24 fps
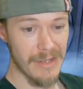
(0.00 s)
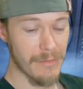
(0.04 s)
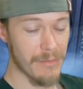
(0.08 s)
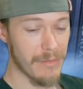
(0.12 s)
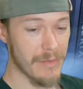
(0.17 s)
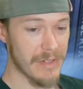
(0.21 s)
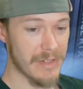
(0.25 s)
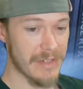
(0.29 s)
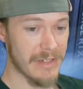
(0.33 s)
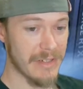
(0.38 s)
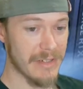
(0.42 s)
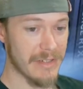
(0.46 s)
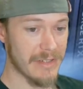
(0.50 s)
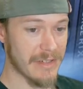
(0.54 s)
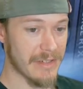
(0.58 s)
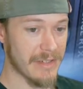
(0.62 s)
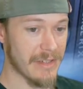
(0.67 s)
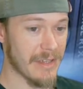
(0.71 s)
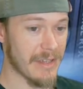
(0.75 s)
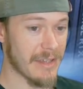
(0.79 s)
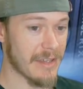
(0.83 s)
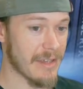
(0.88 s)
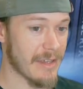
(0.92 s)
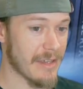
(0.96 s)
which is
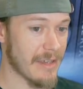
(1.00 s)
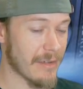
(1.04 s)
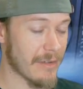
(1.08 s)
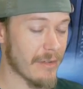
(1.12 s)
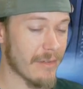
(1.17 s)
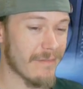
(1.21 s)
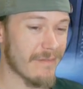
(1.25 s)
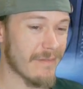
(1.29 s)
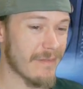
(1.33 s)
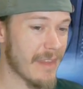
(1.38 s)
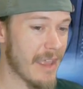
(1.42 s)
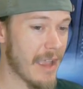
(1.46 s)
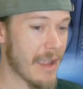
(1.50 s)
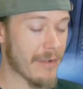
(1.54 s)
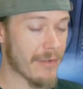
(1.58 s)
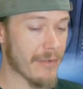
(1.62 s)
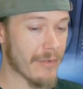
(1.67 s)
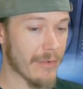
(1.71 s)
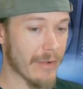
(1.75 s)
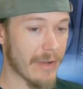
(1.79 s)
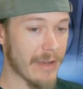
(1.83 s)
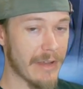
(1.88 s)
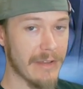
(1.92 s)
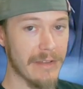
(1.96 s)
not
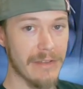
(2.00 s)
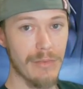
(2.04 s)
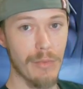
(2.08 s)
great.